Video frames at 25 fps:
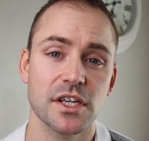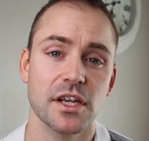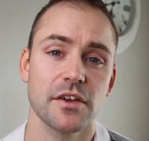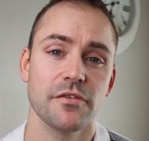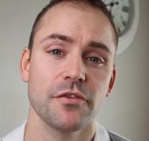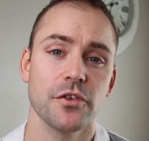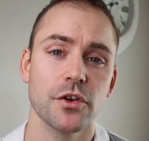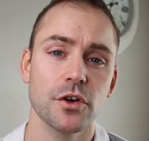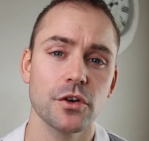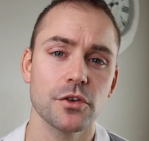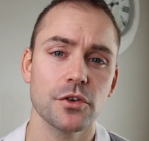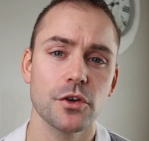
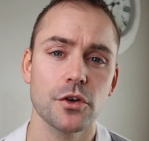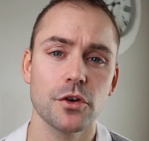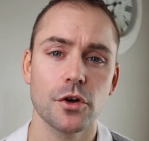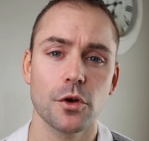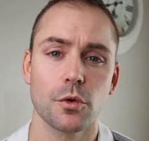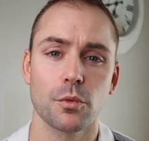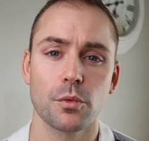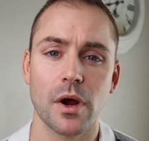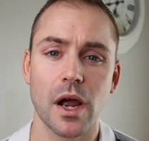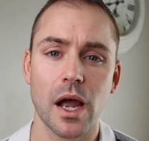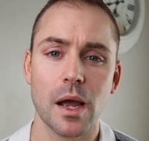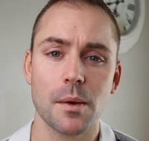If you're new to
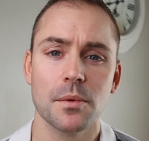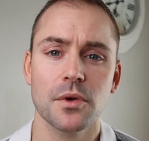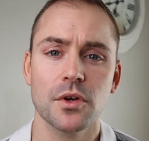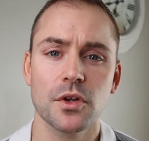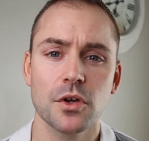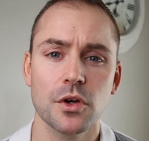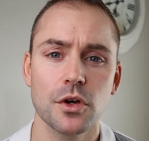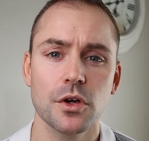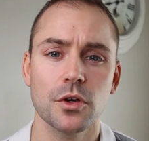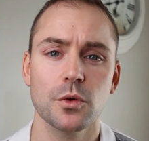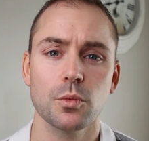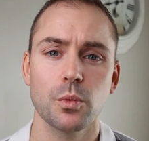
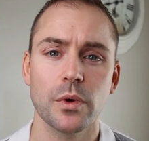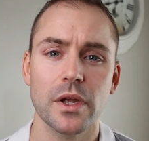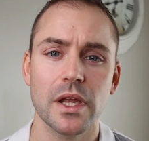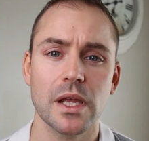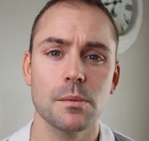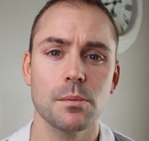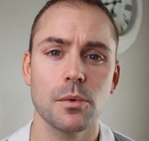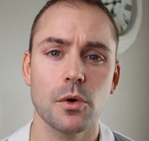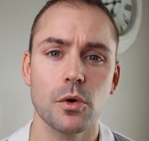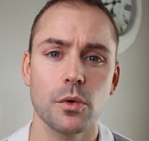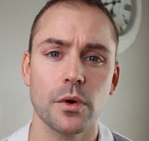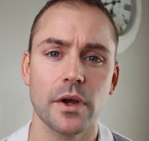Robinhood,
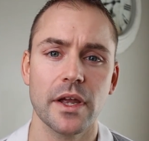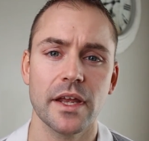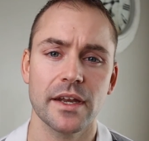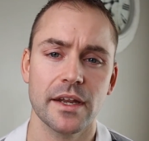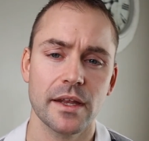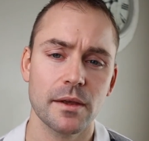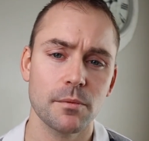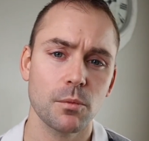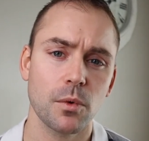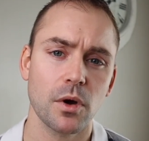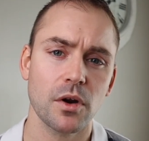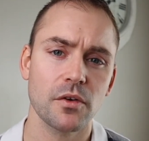WeBull, and
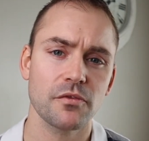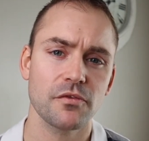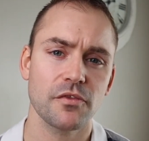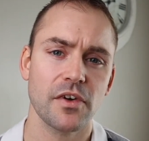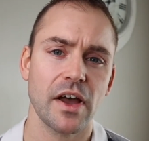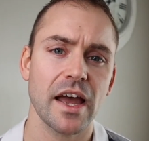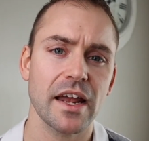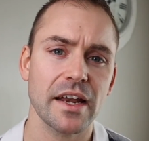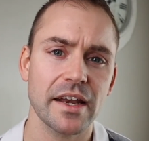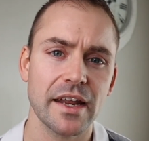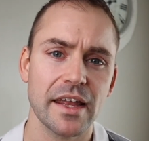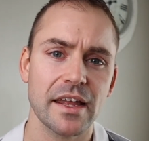M1
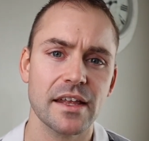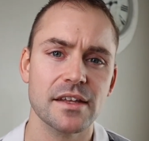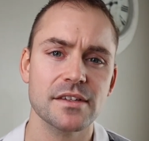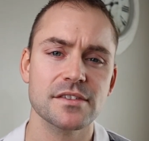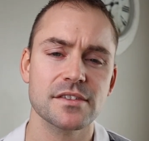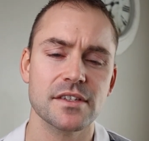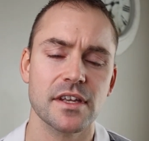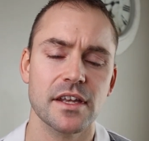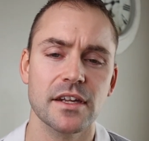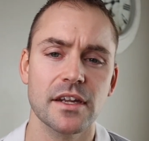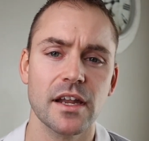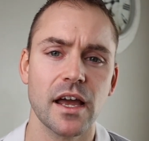Finance
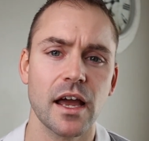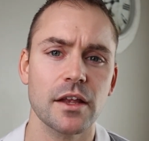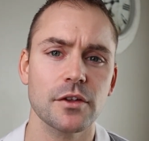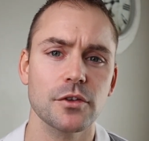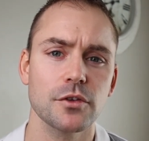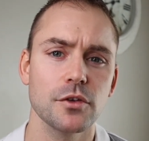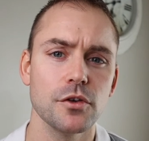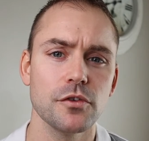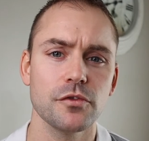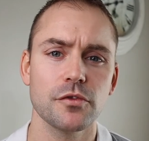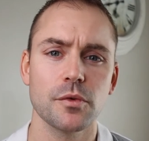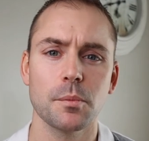and not
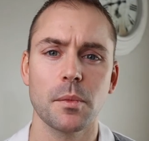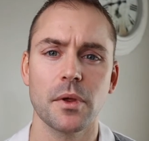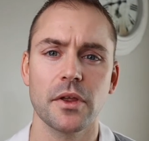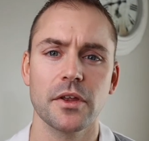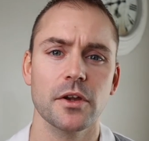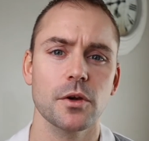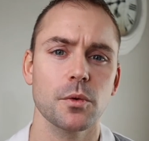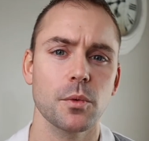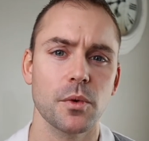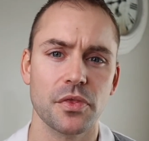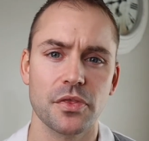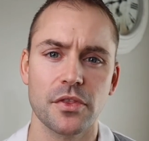too
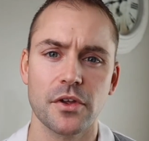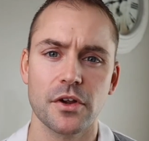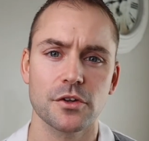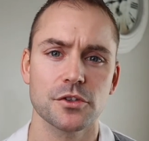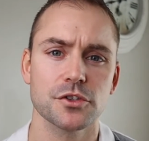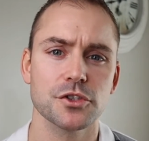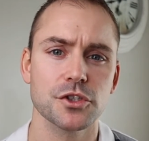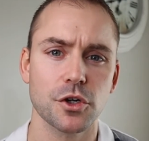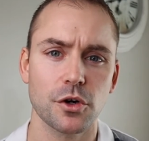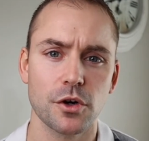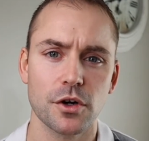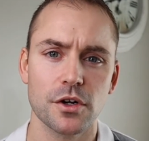familiar with their
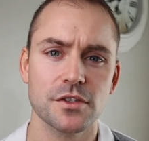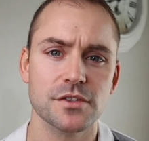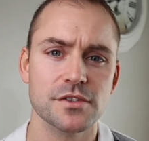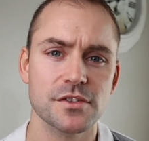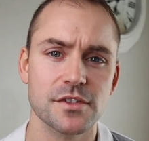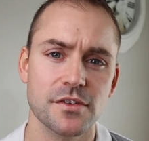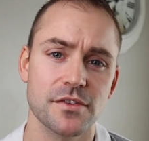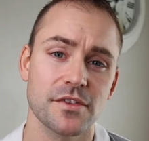charts,